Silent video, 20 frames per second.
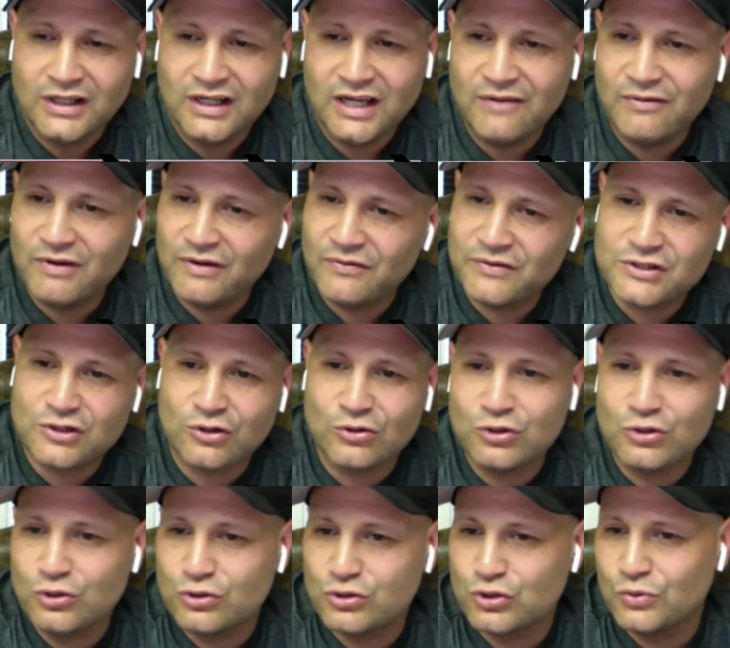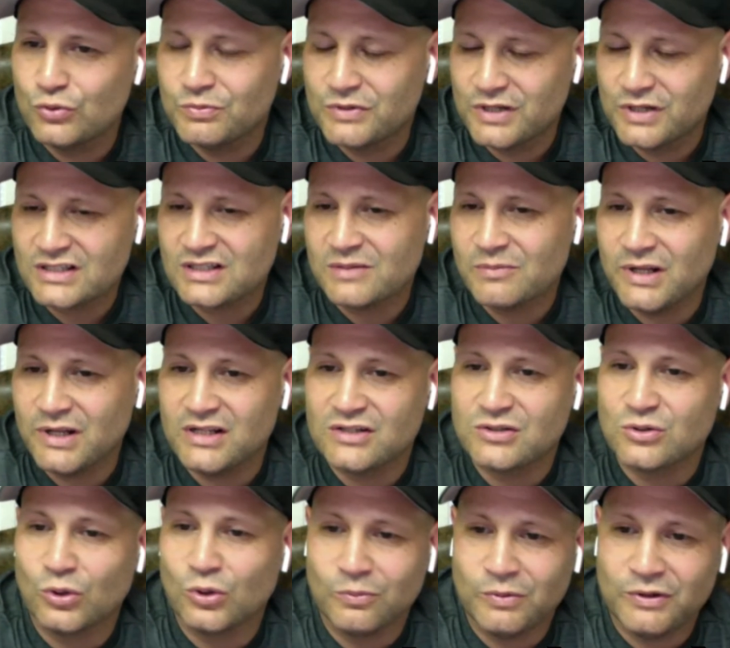even if it's on YouTube, doesn't mean
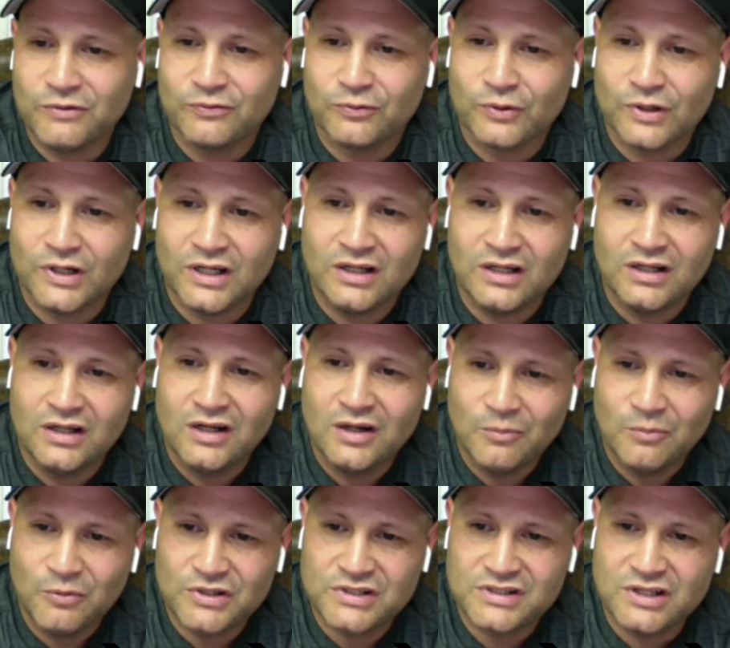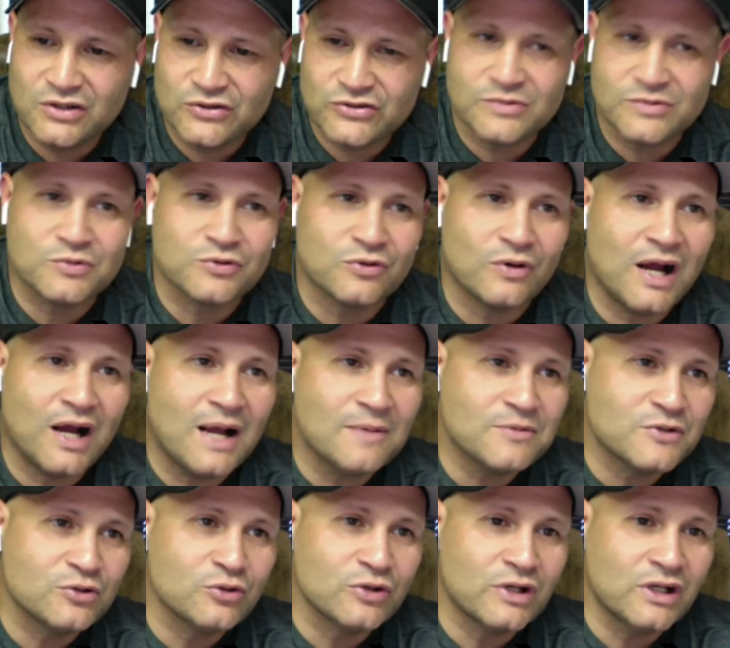it's going to be free, but still
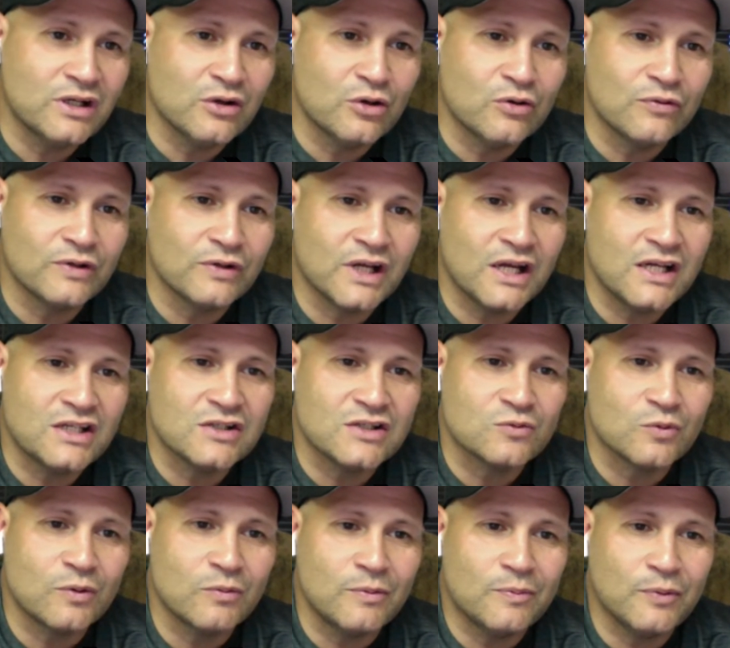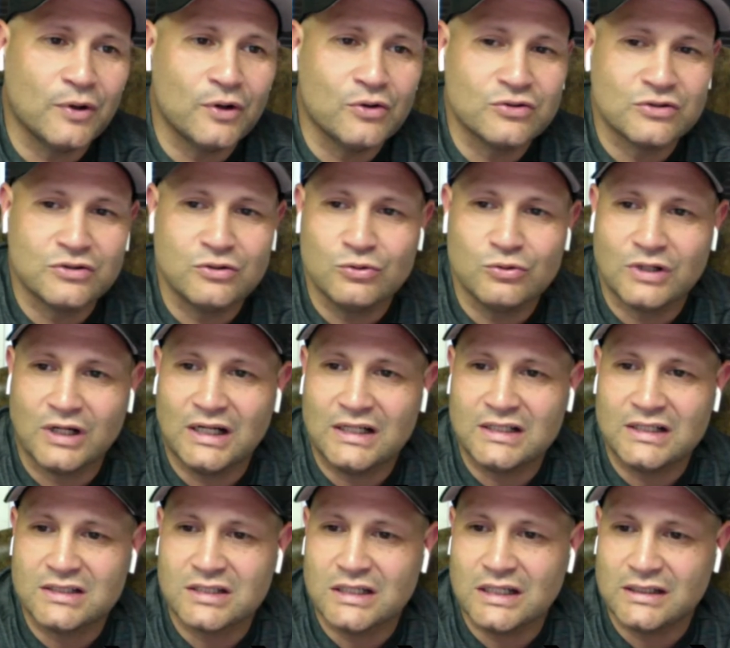subscribe so you'll get notifications when we post new
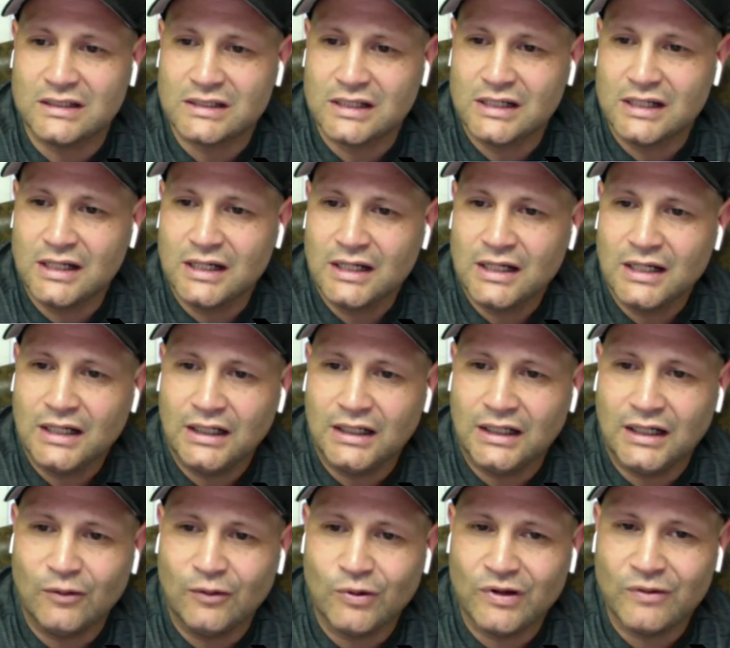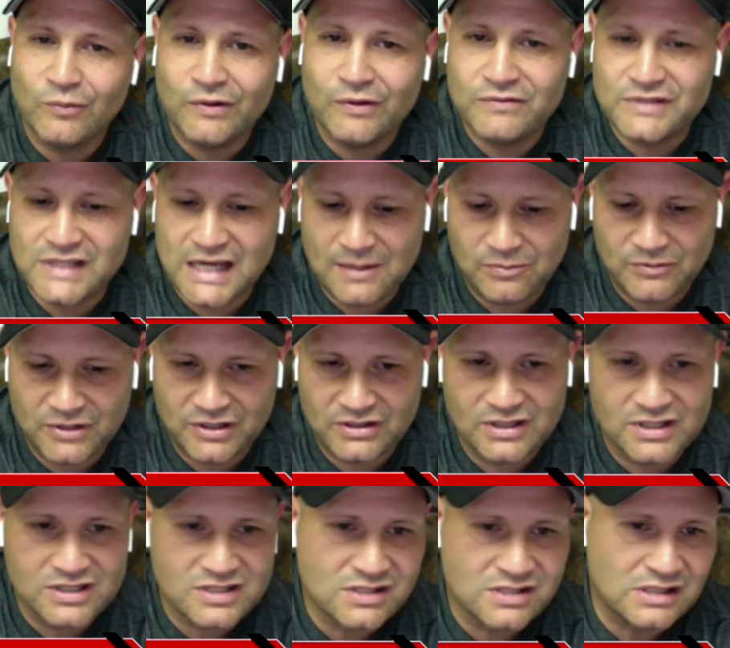content. We've taped
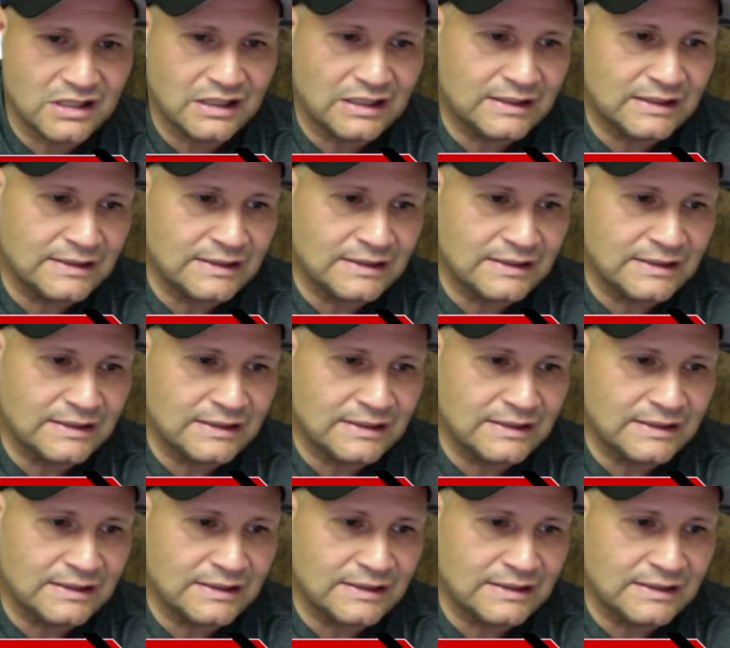this